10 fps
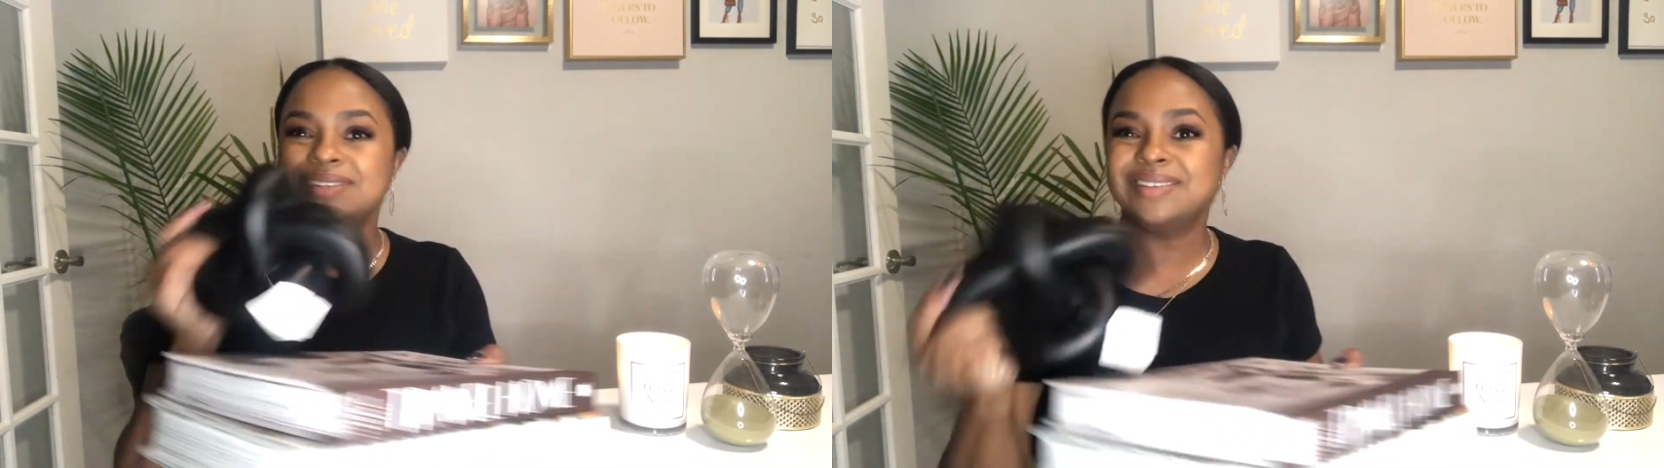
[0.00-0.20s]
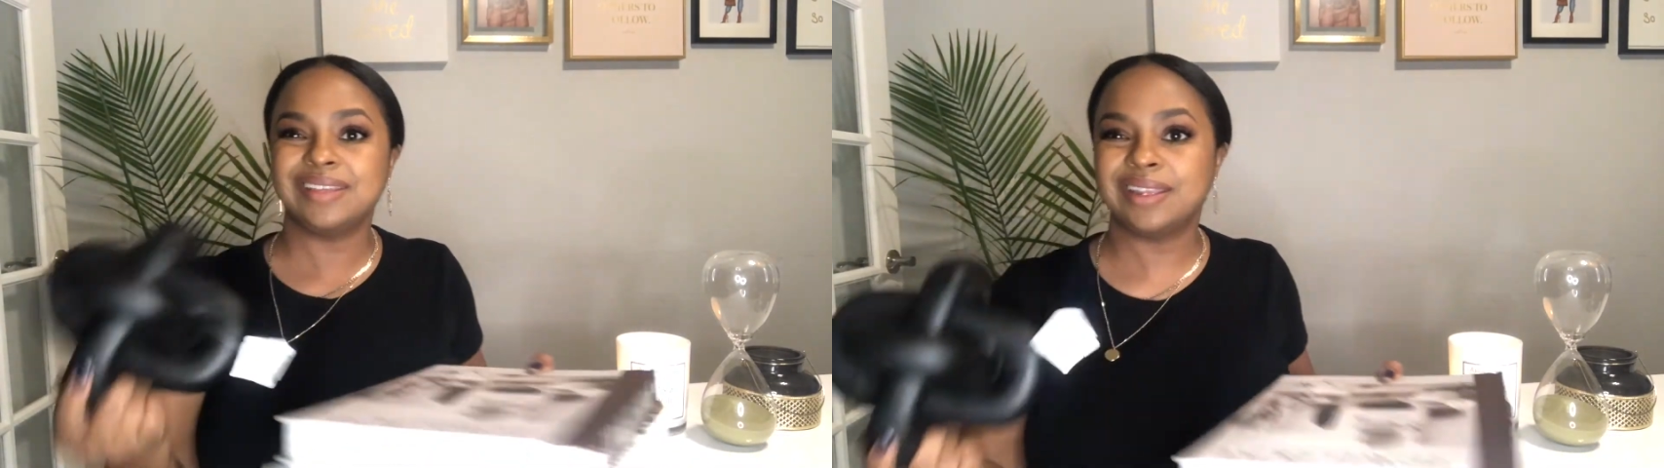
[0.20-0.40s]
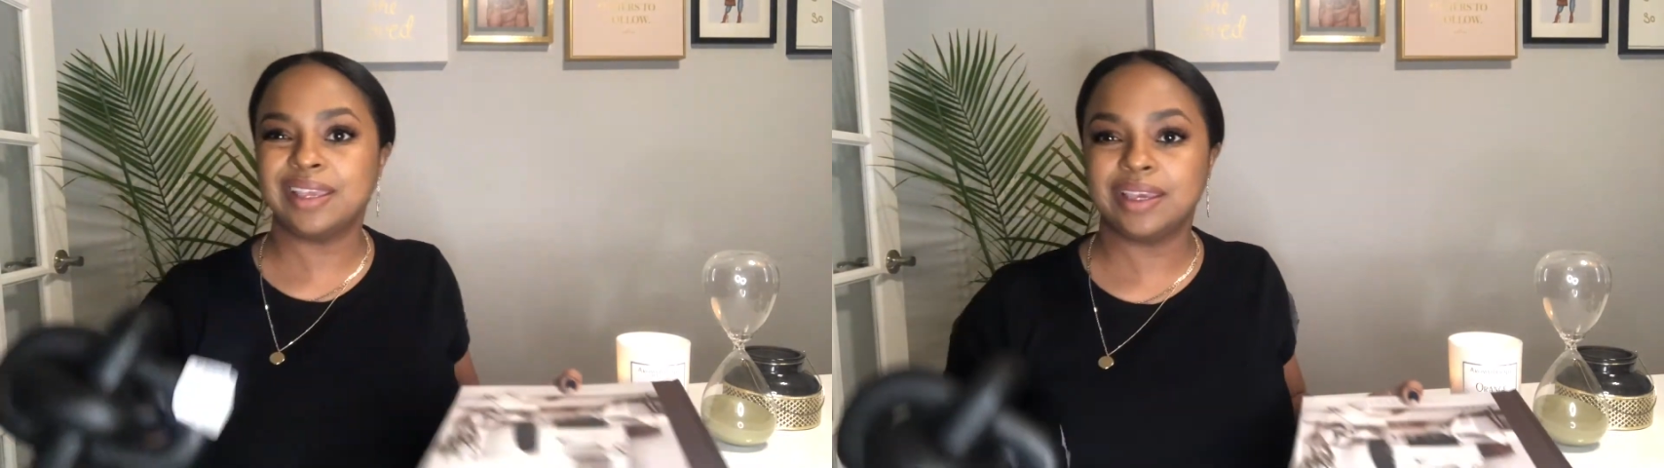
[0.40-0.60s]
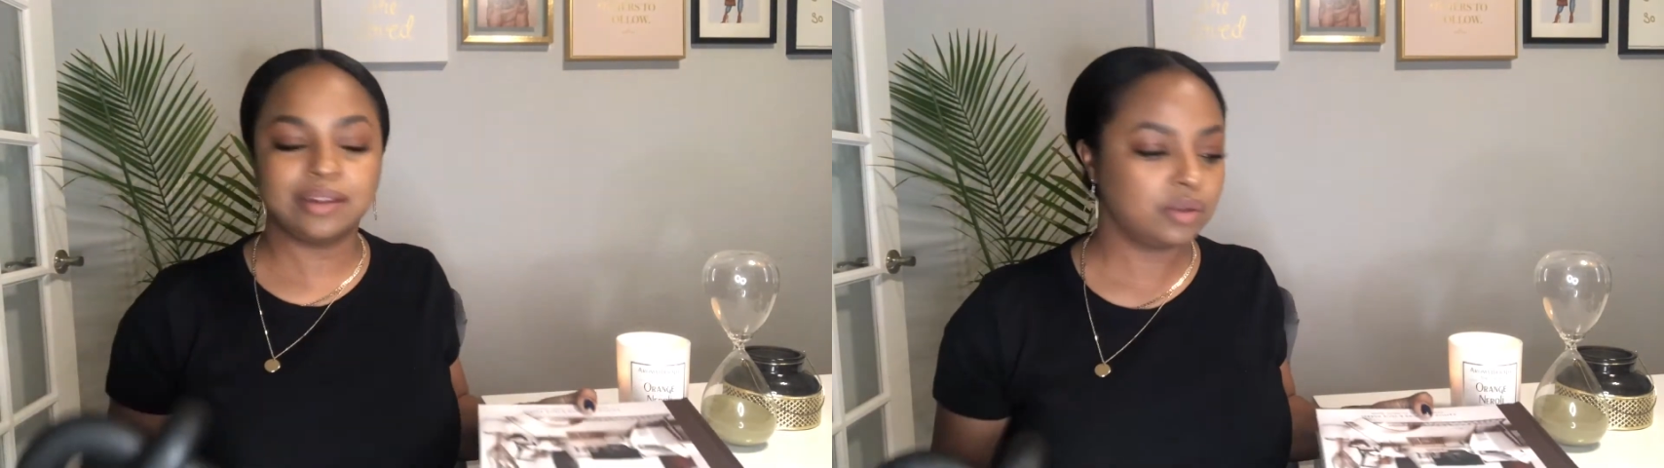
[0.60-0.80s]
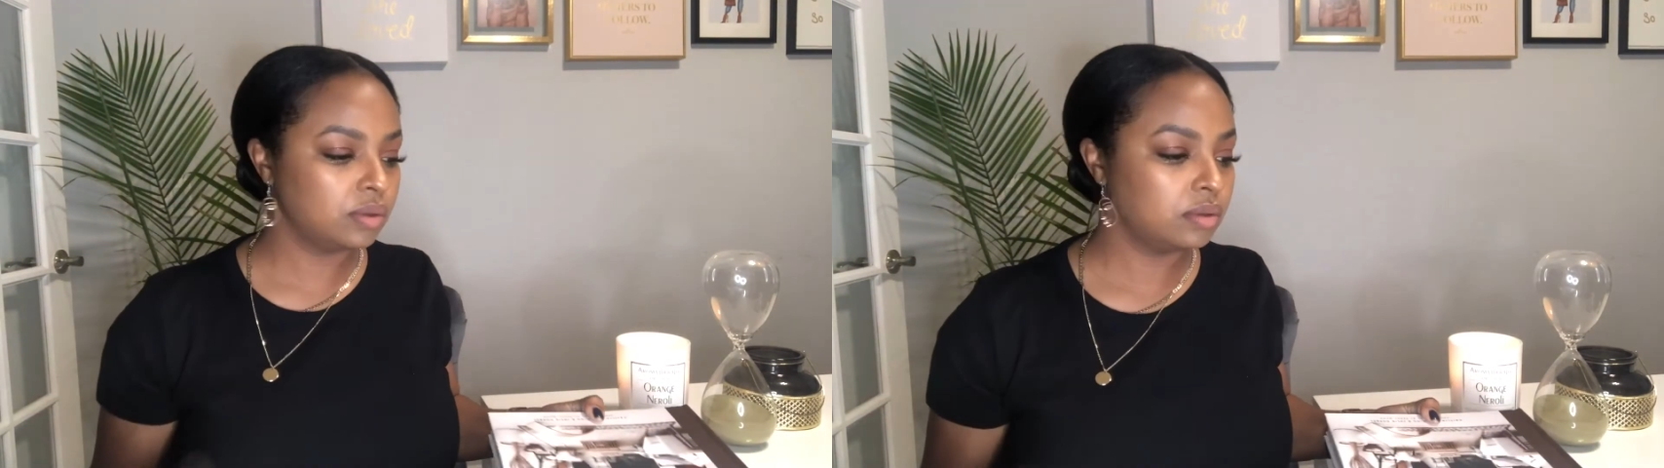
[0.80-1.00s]
and a
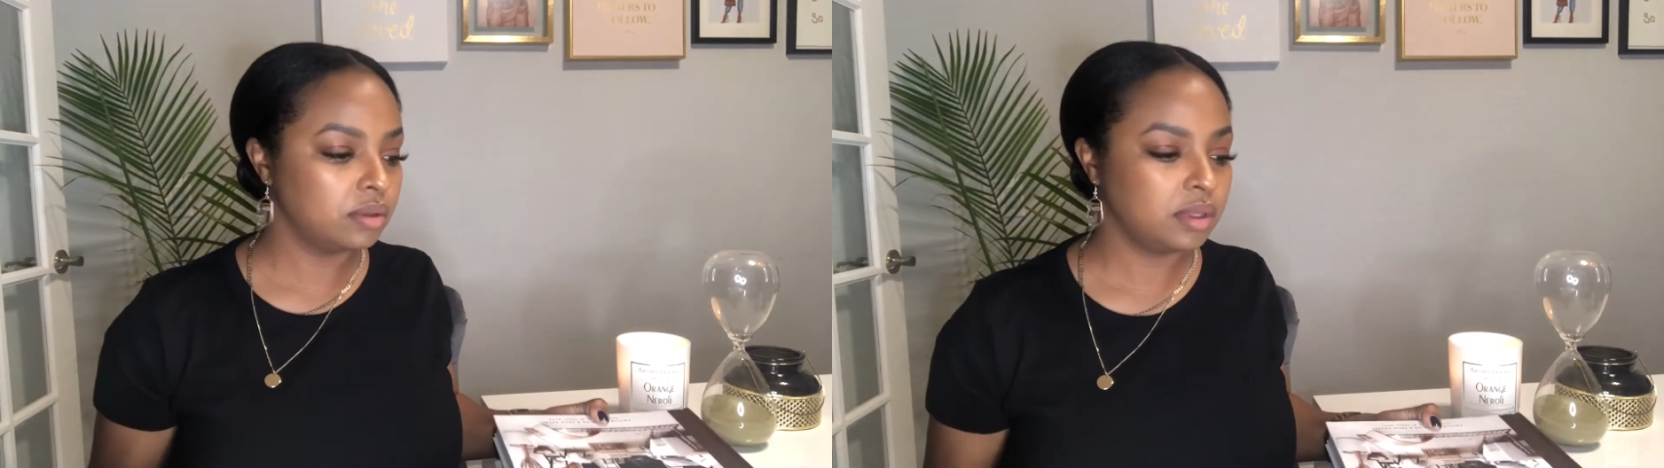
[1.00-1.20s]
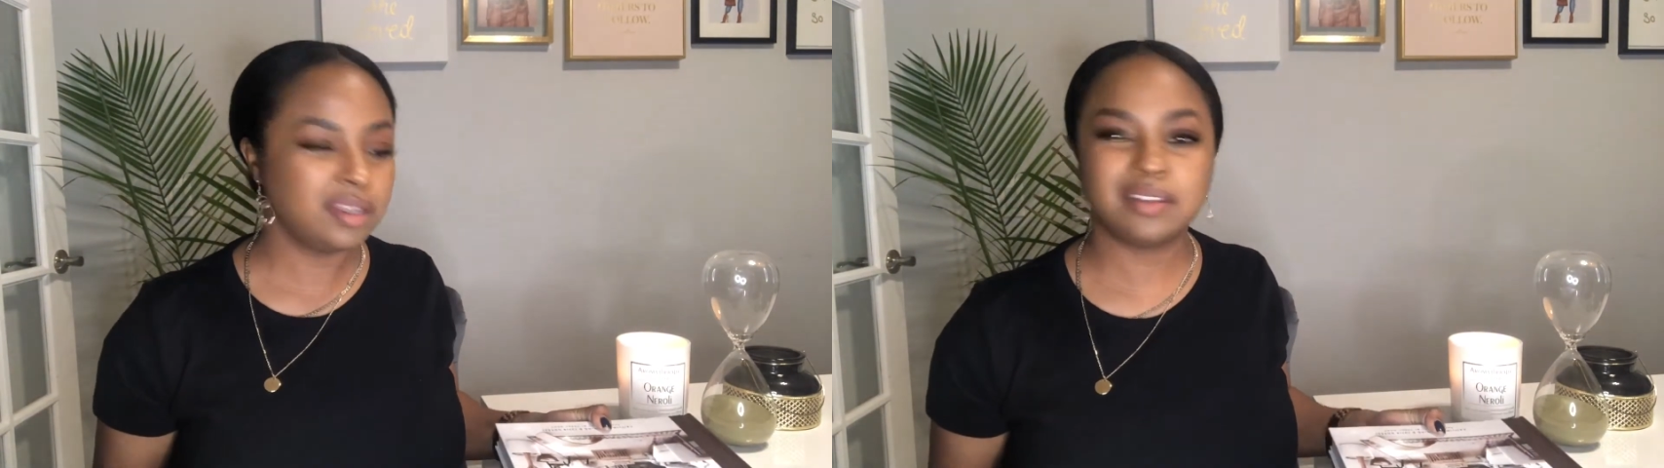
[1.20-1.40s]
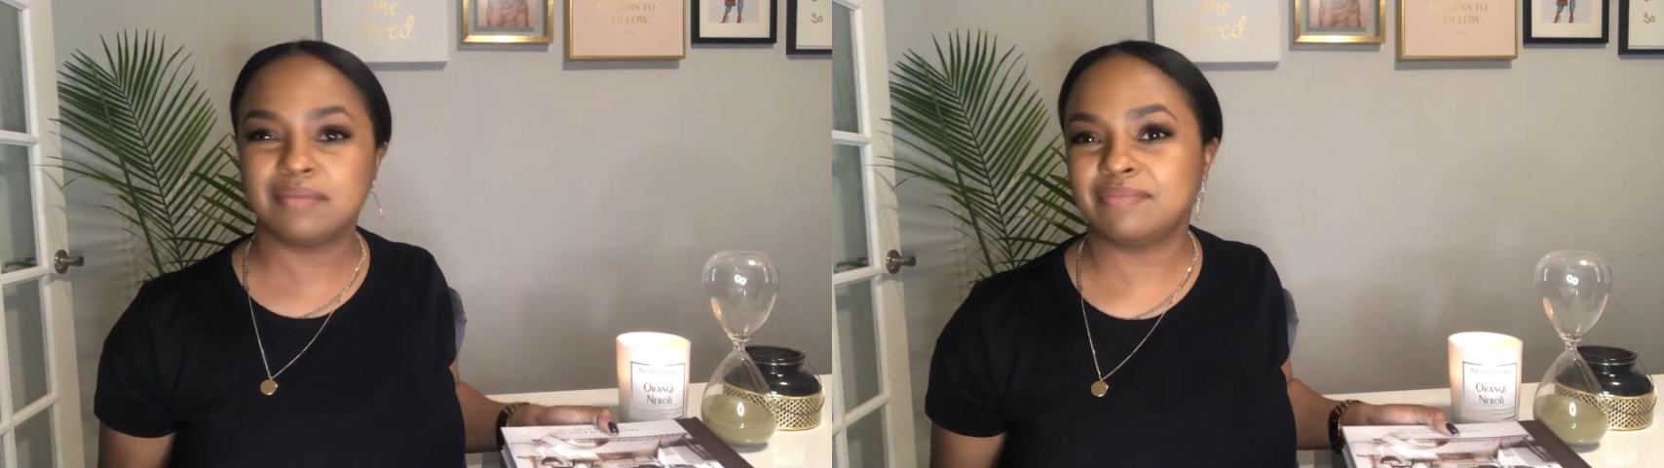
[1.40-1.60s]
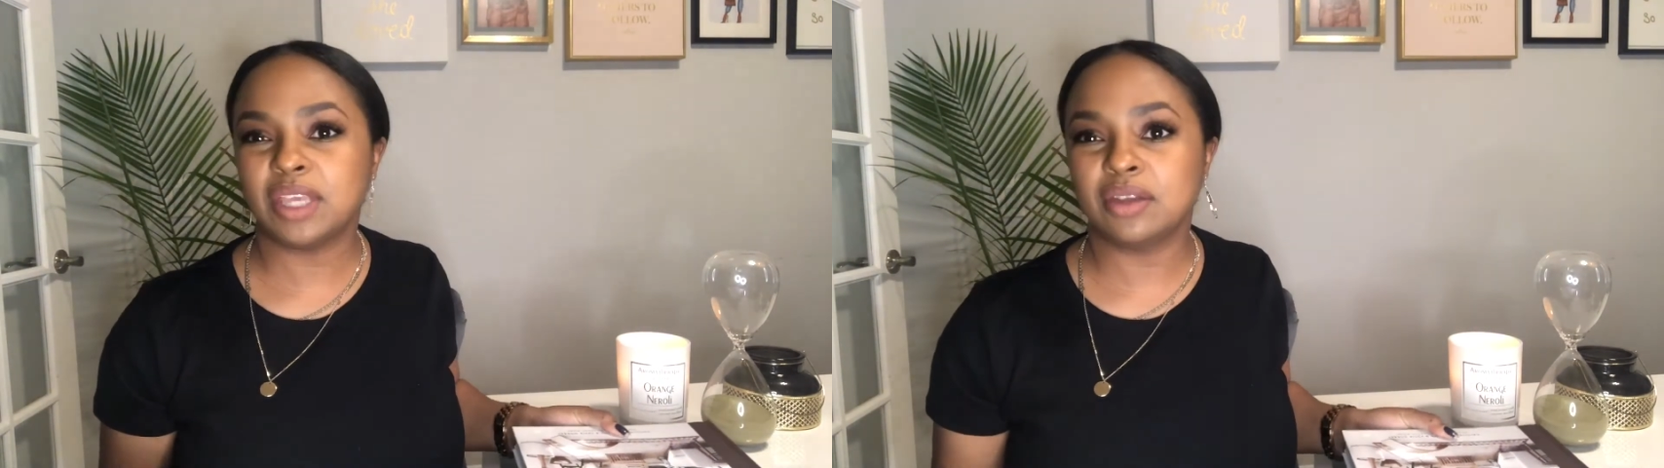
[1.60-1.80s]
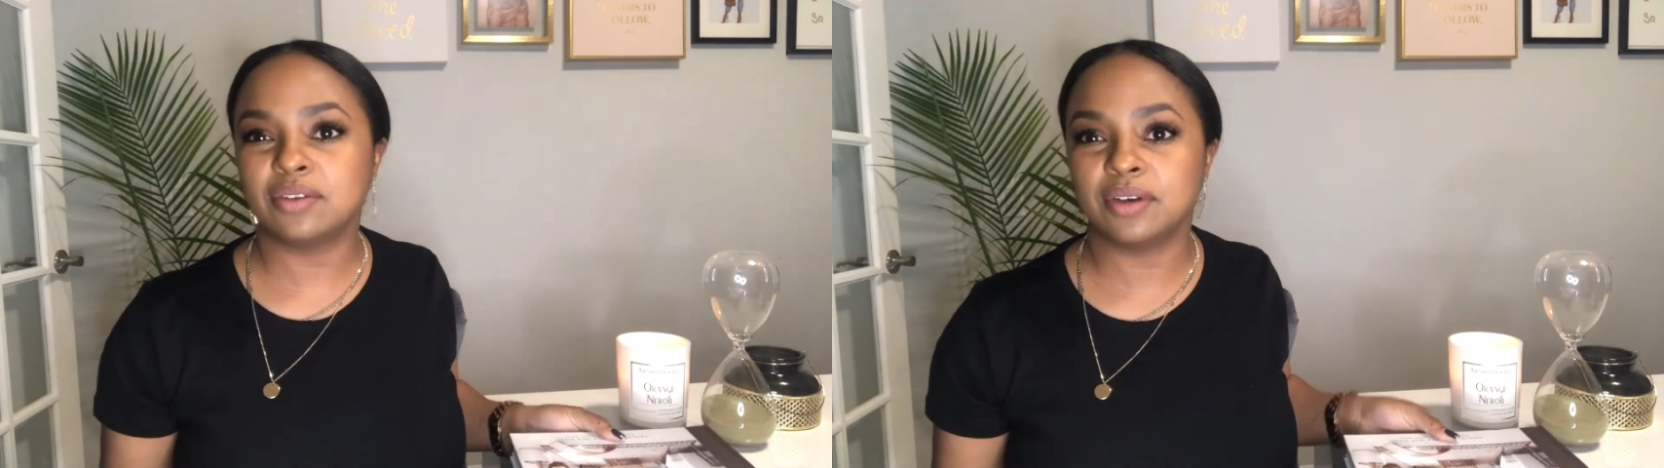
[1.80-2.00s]
candle. Y'all
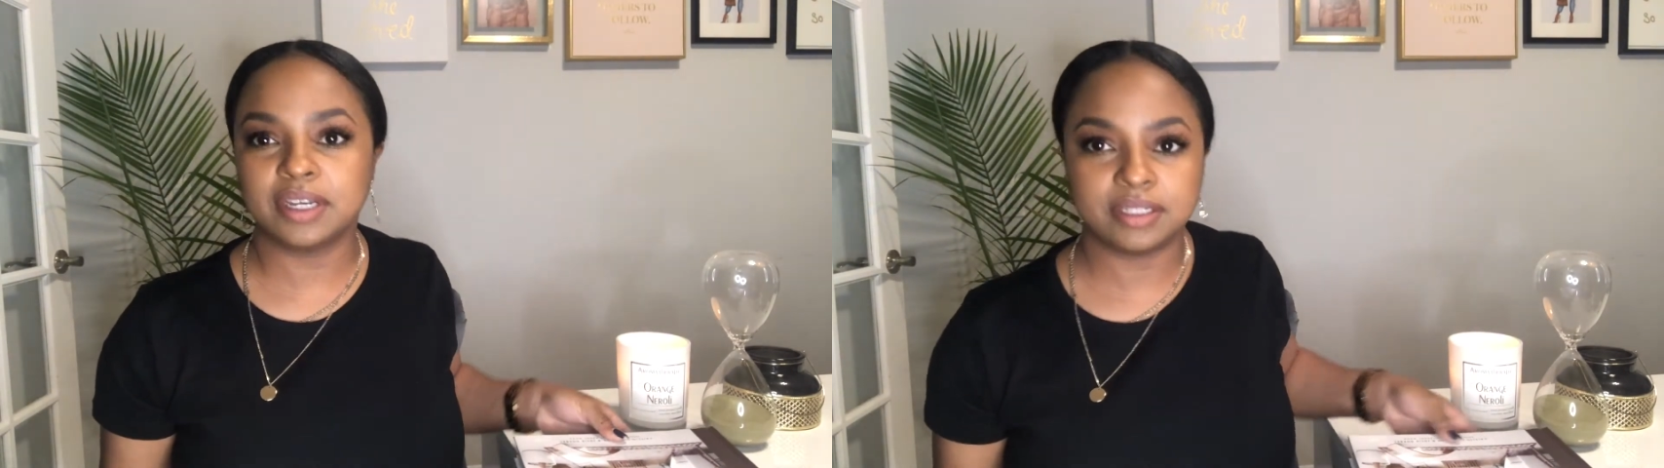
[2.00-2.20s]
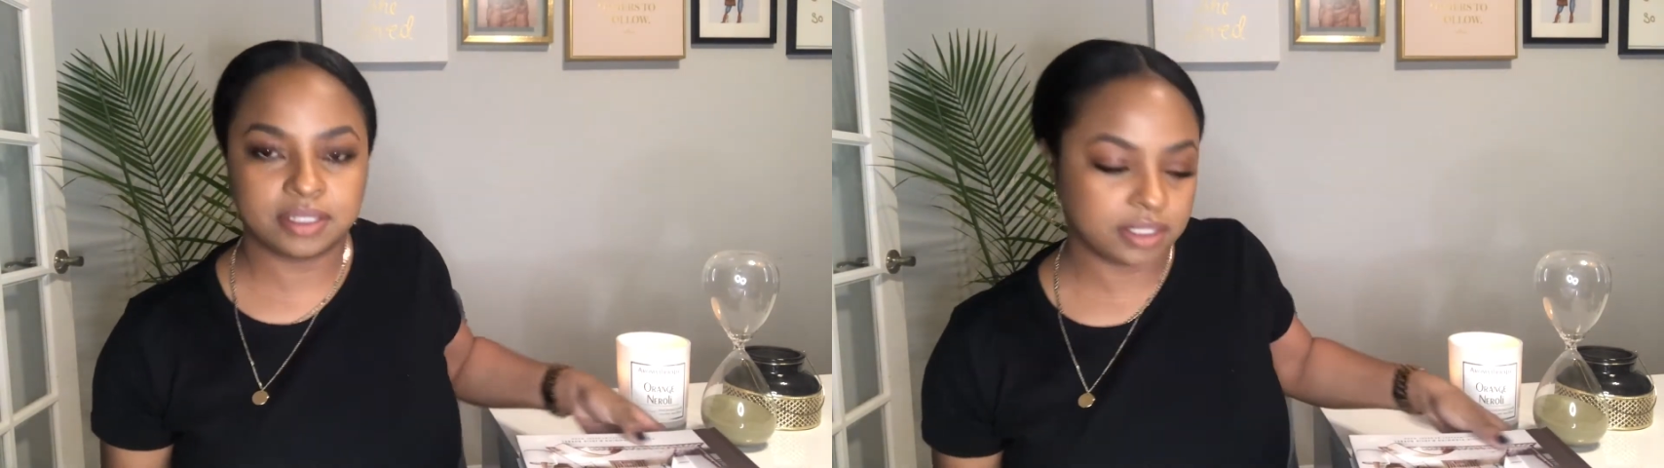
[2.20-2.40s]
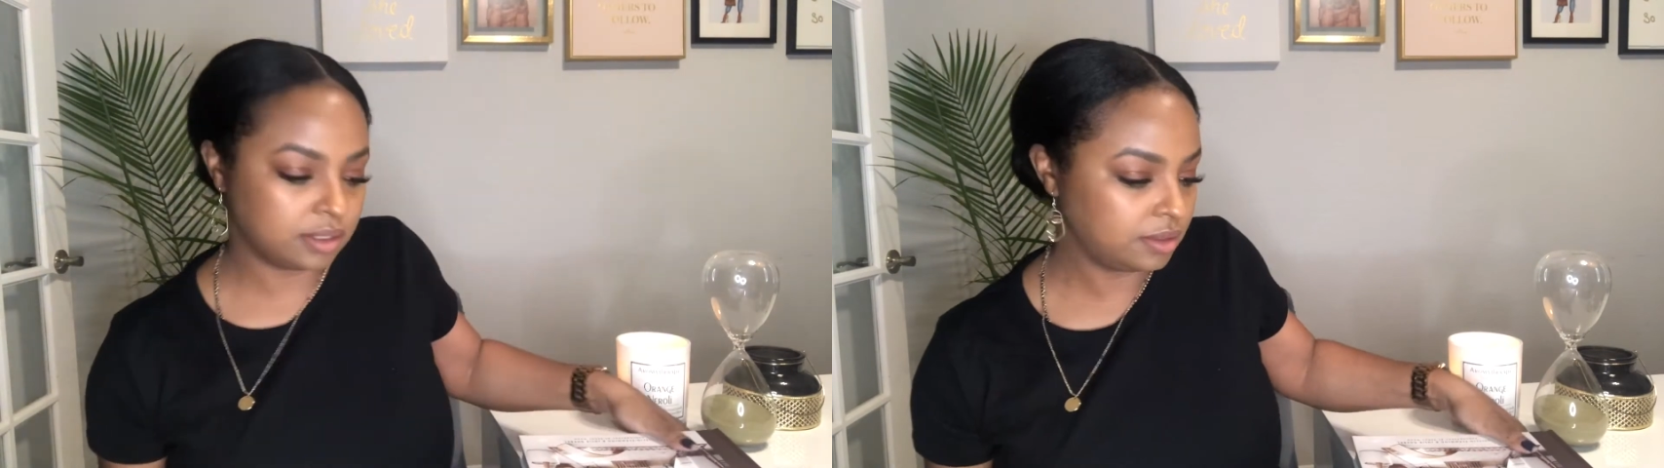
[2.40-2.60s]
know how it's done.